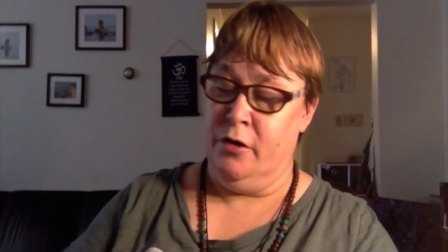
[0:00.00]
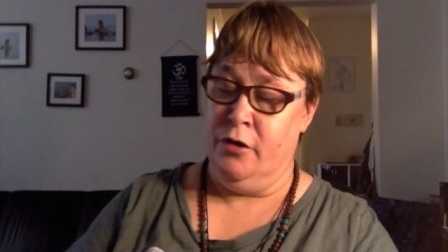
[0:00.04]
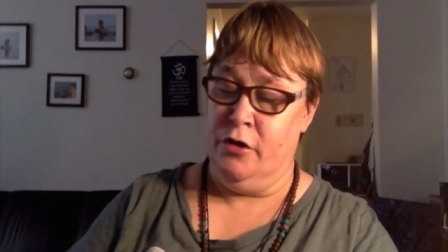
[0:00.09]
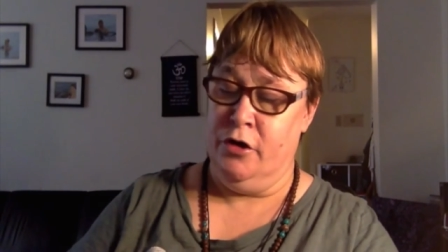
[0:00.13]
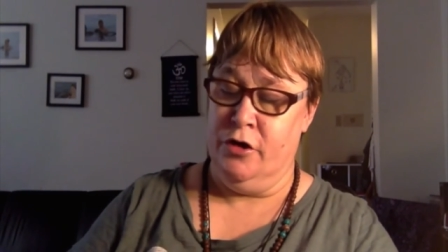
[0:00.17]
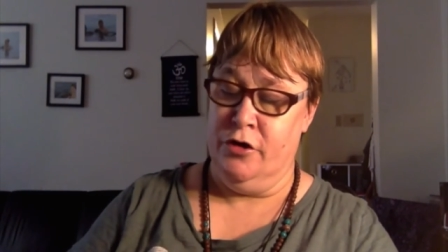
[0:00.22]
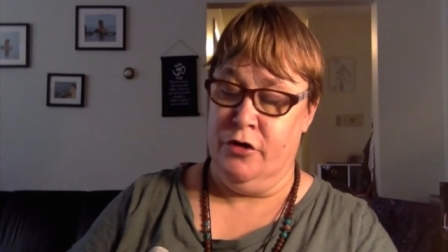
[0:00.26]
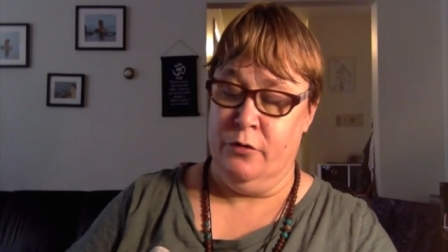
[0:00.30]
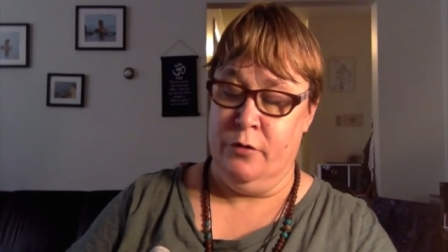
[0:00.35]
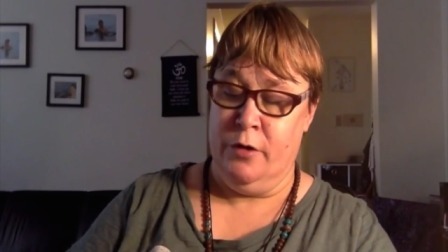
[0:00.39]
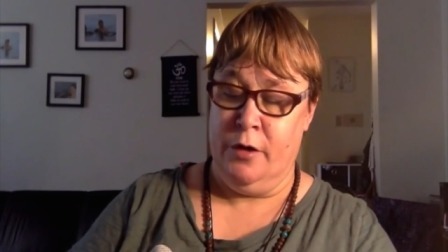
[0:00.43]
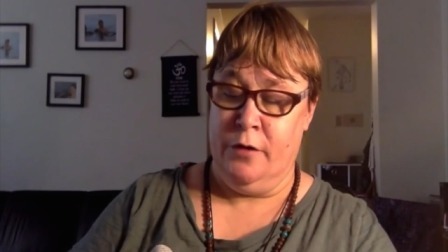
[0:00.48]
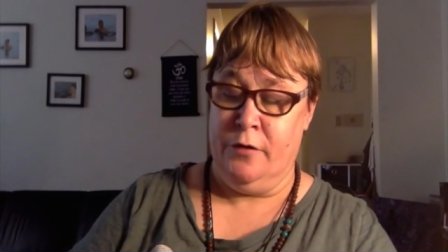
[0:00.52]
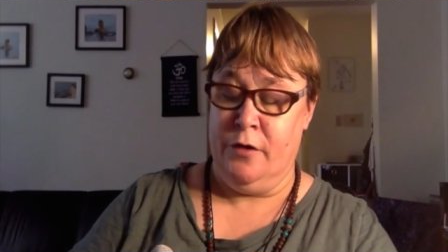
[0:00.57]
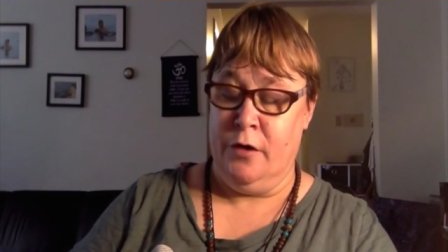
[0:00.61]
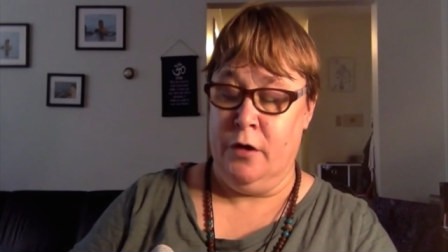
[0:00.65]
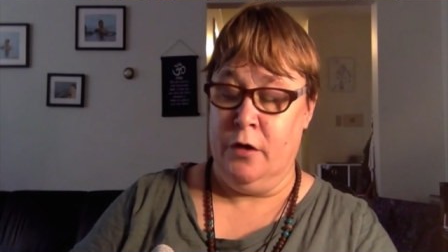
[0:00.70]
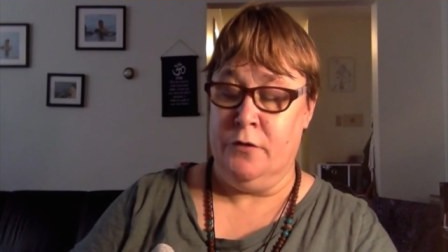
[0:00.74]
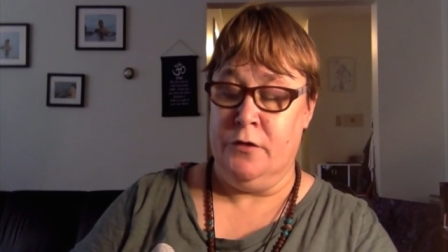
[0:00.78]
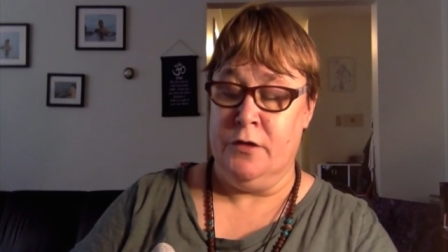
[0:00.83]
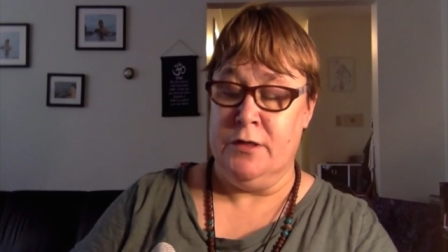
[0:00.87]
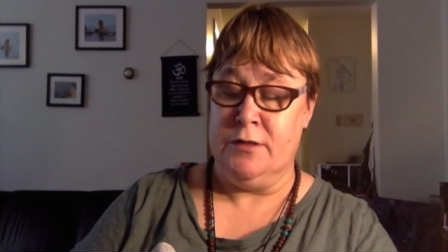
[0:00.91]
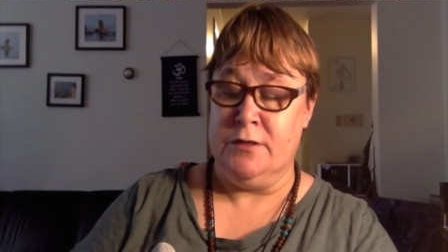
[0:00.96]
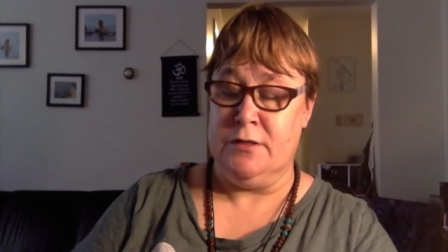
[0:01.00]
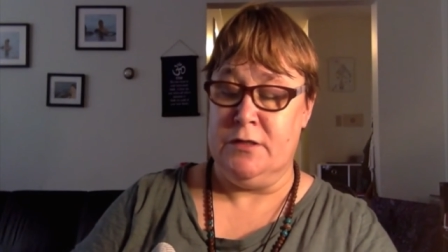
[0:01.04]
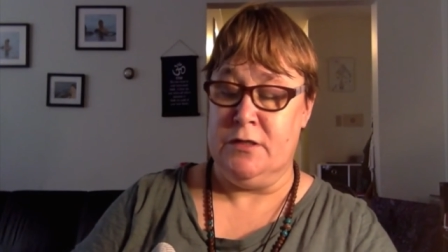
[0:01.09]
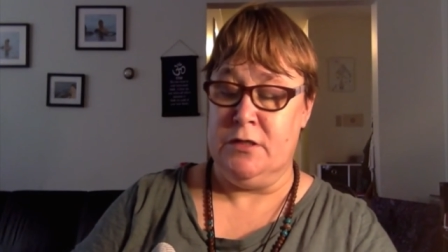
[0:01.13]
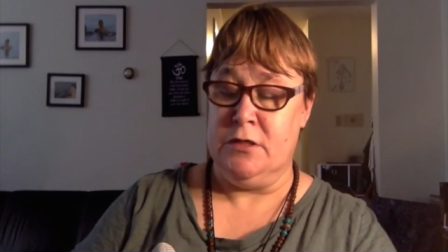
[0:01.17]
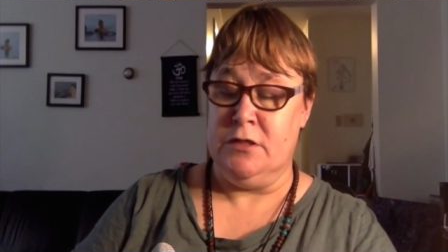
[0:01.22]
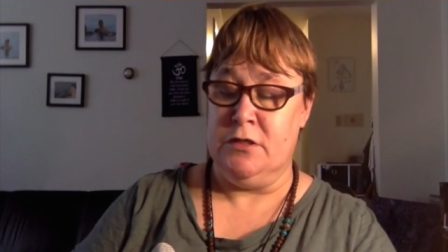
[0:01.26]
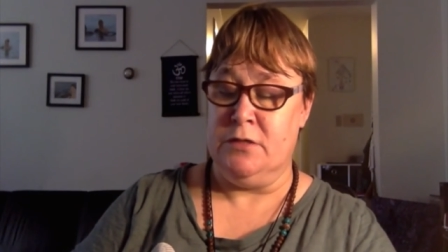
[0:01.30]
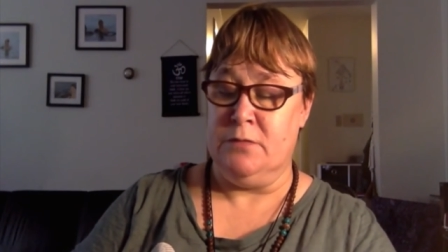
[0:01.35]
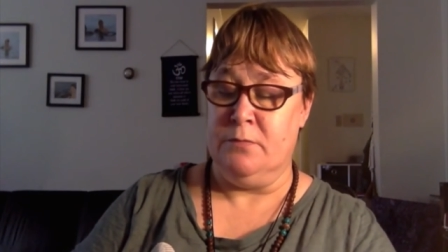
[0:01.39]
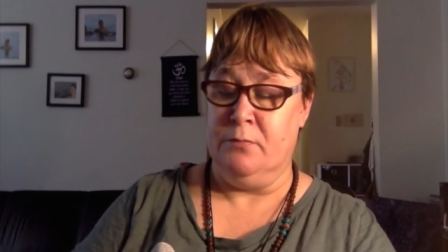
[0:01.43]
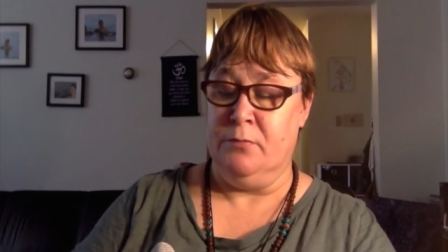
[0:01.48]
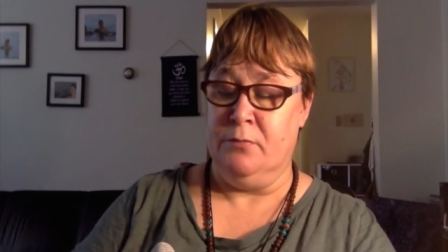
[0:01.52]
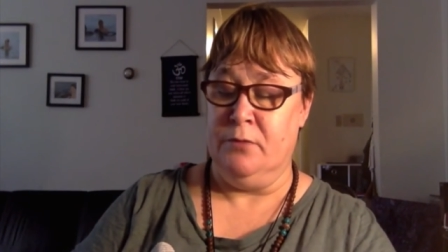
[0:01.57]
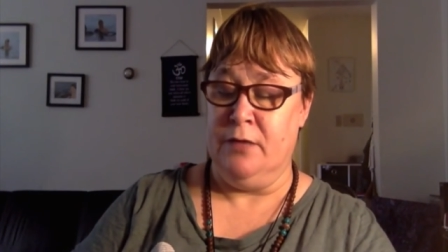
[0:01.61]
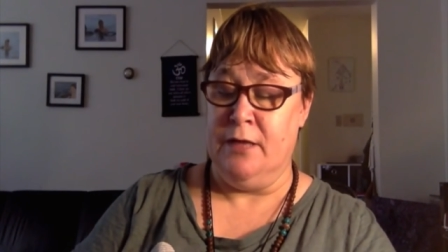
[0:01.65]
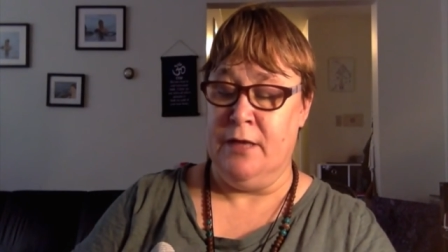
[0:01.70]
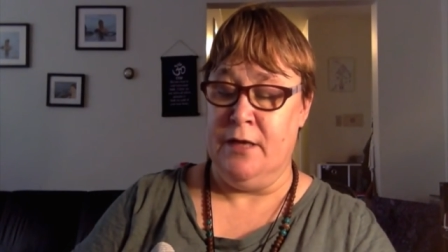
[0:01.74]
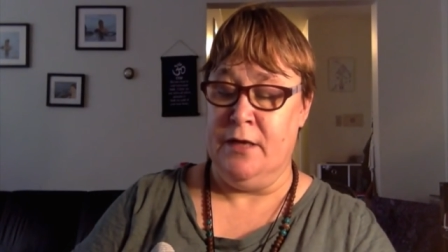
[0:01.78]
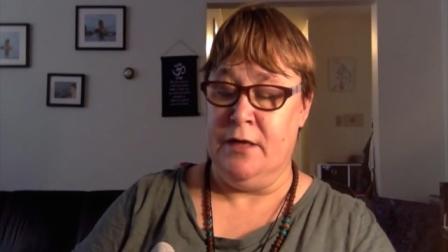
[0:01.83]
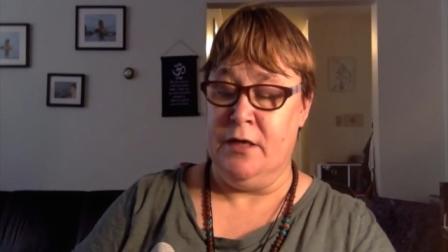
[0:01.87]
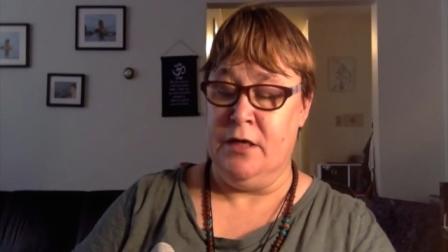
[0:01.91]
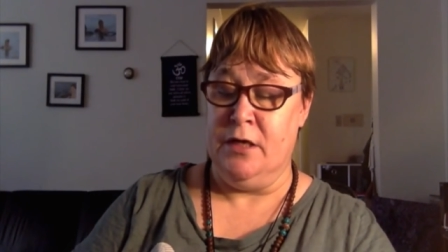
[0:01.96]
You can do anything. This is
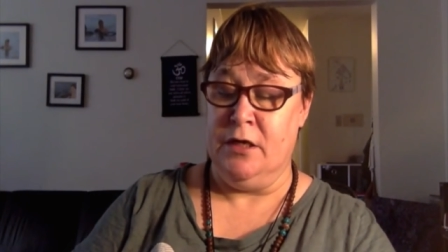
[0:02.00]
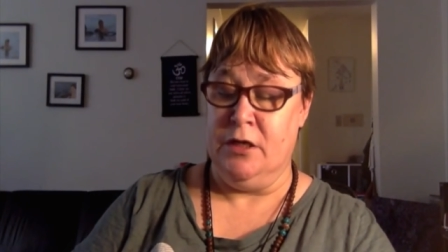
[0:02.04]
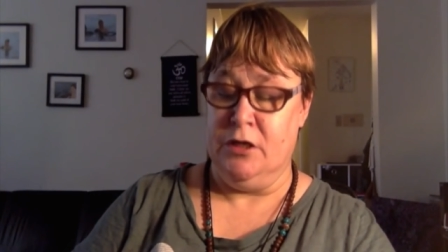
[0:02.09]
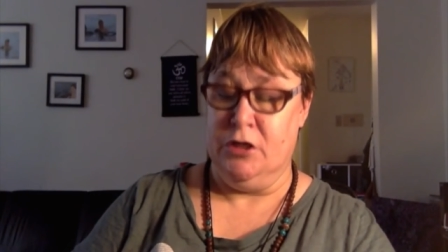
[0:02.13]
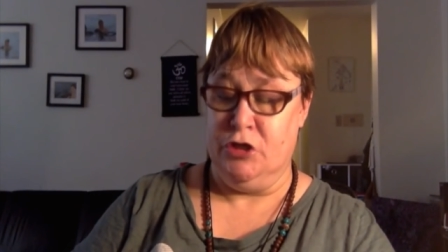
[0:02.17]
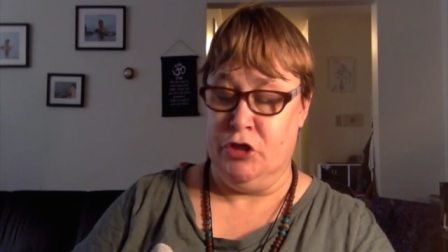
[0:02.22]
blending